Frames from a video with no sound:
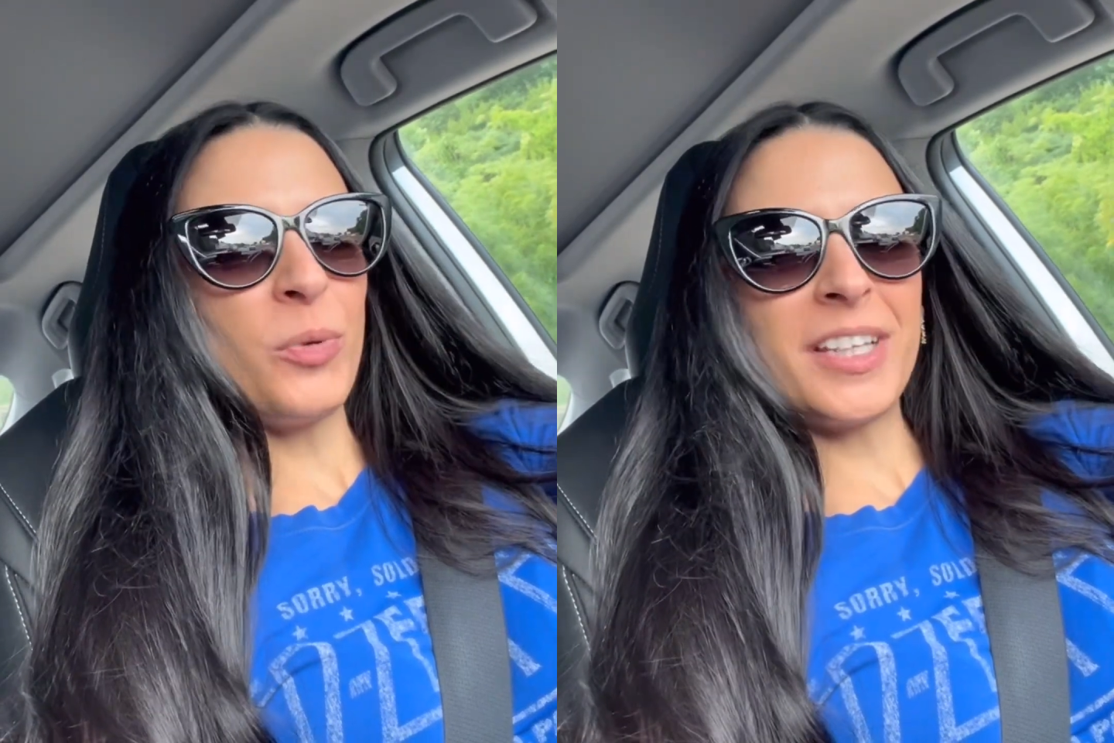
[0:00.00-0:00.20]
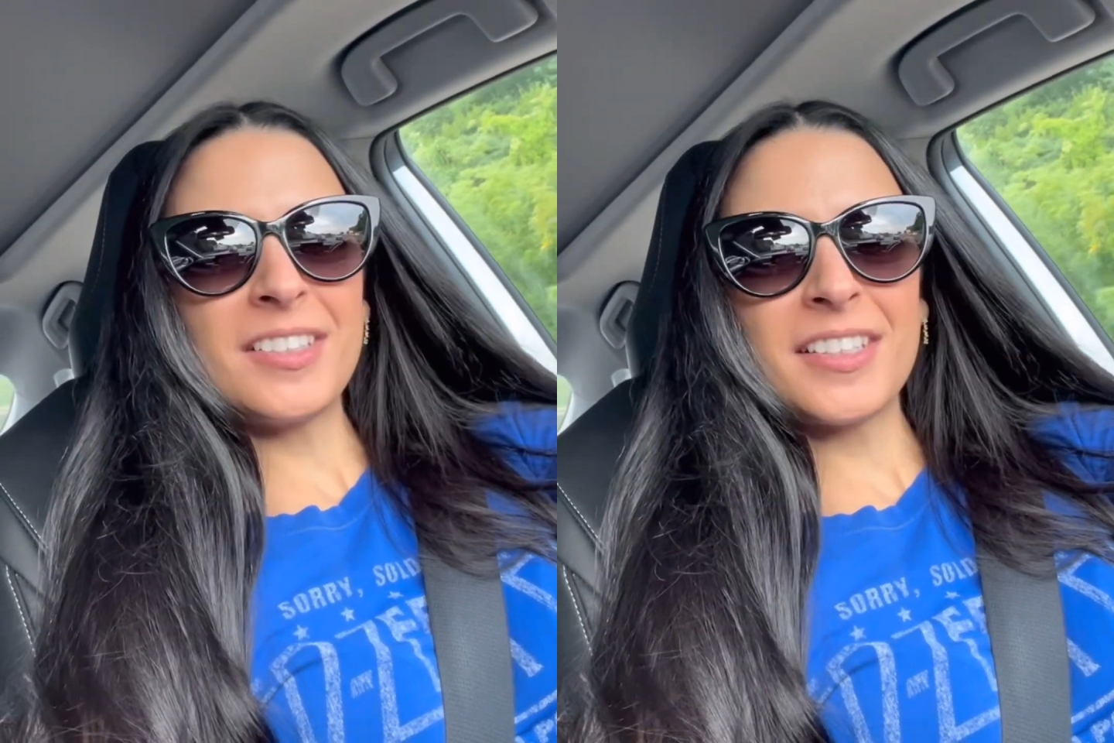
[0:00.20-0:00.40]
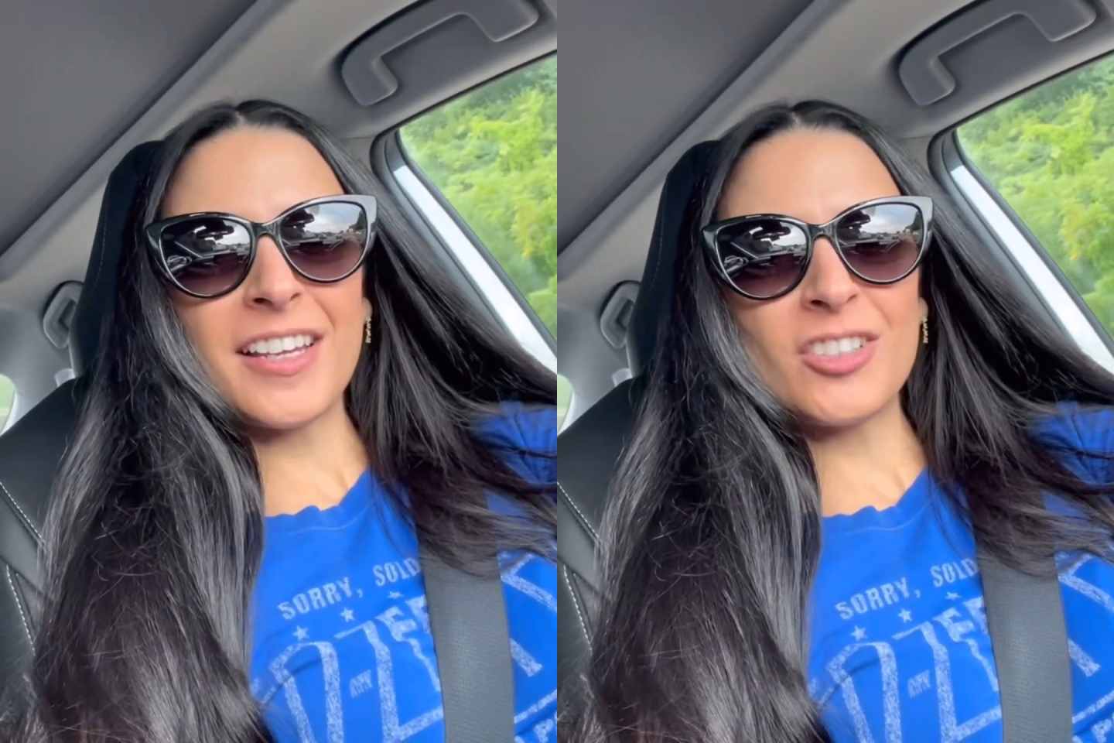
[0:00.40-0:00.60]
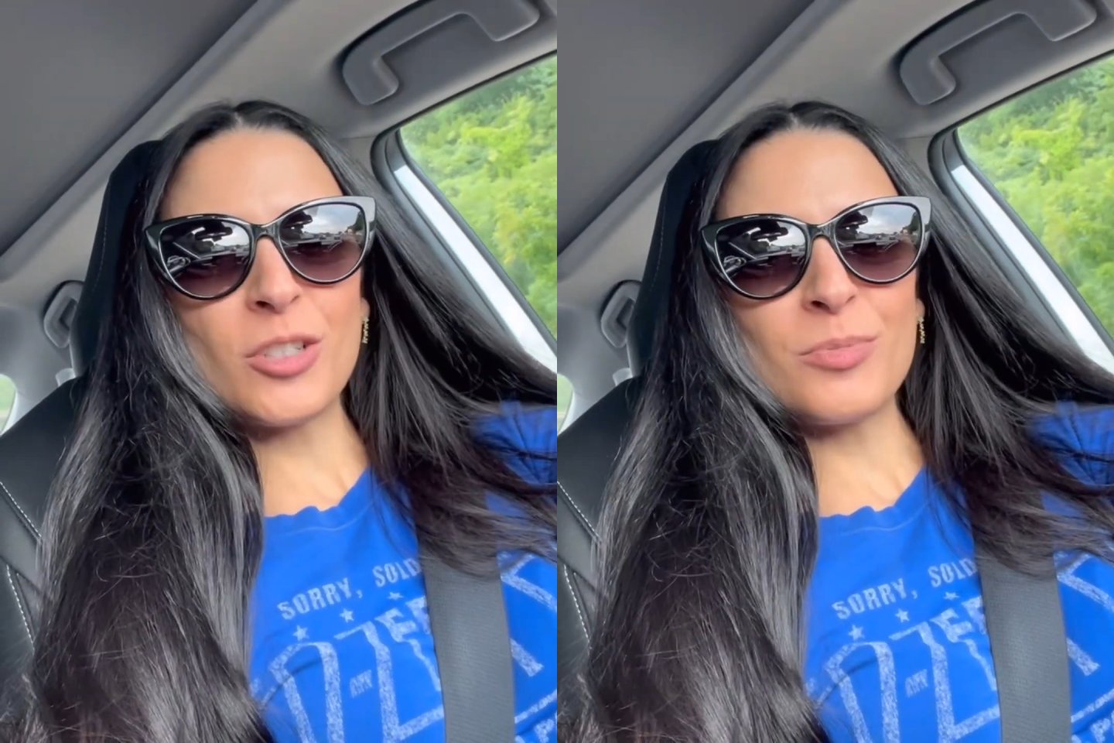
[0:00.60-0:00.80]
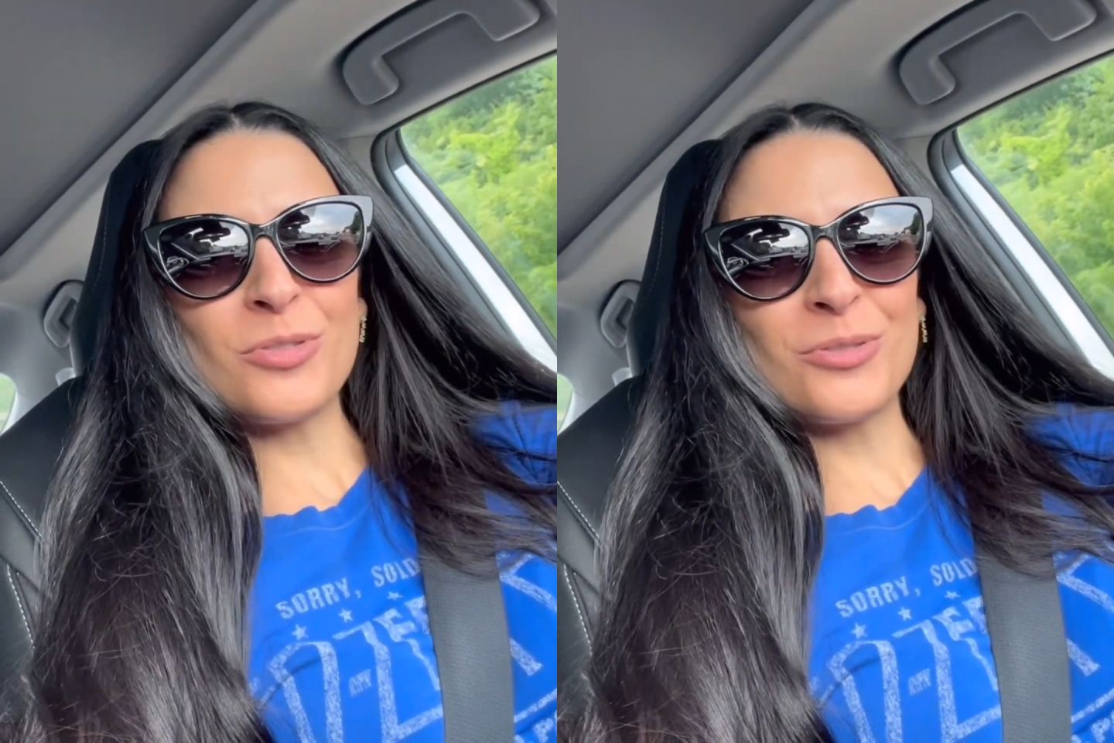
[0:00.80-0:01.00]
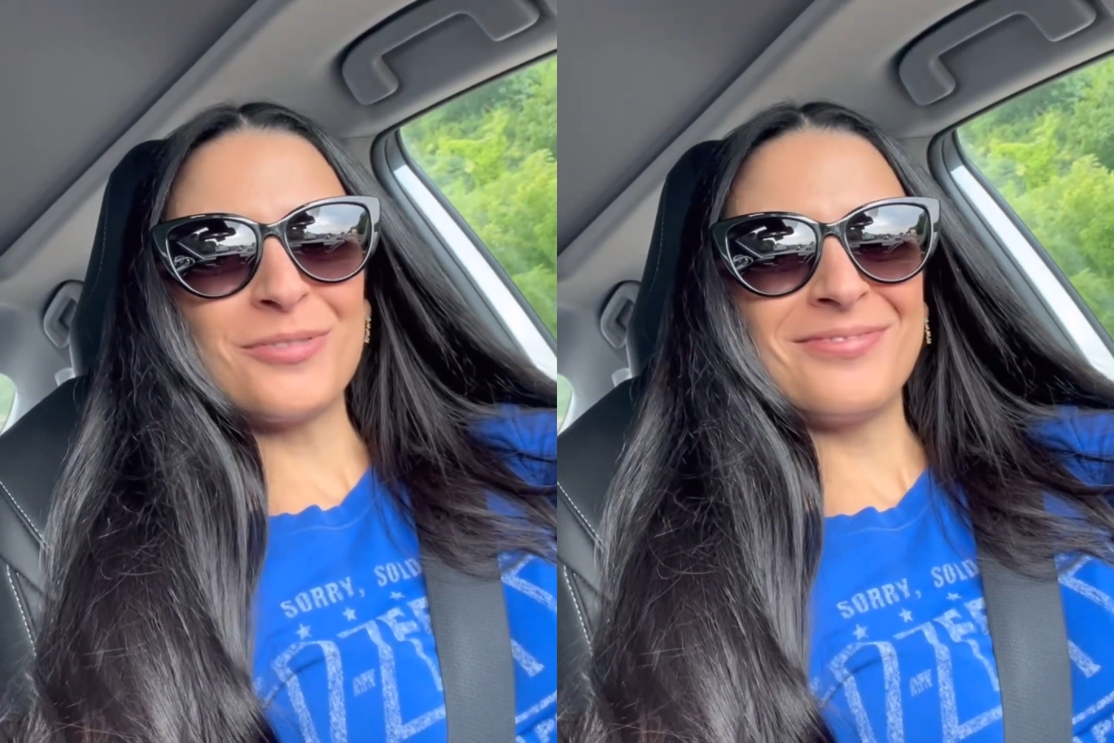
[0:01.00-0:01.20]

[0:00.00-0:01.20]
we get to catch up soon.